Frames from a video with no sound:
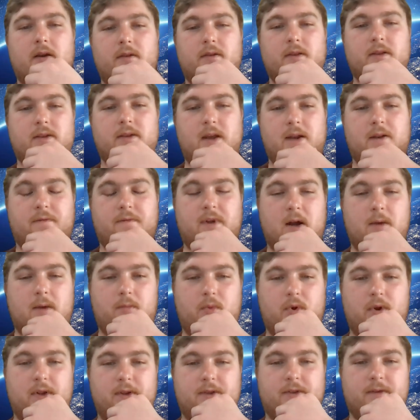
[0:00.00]
This kind of
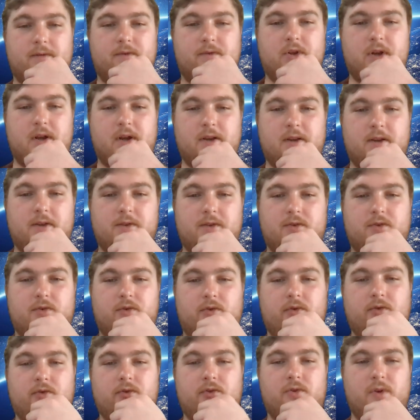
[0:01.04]
comprehensive check is
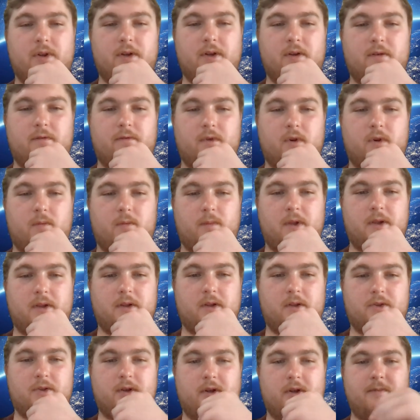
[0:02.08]
crucial in confirming the
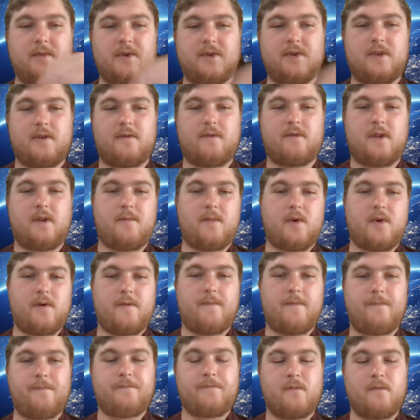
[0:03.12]
legitimacy of an
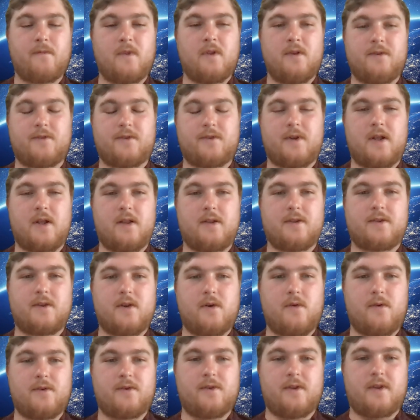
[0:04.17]
email. So now let's
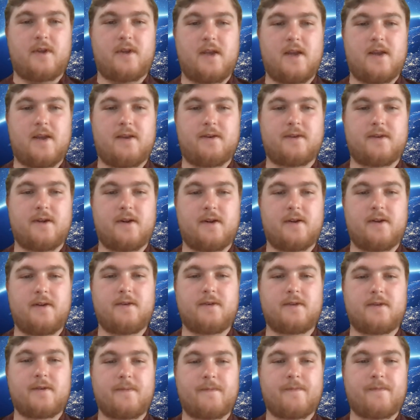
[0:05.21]
go into the case
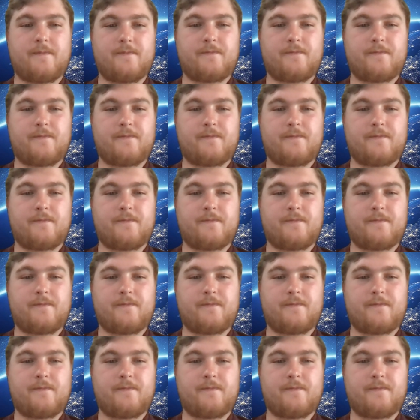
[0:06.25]
studies.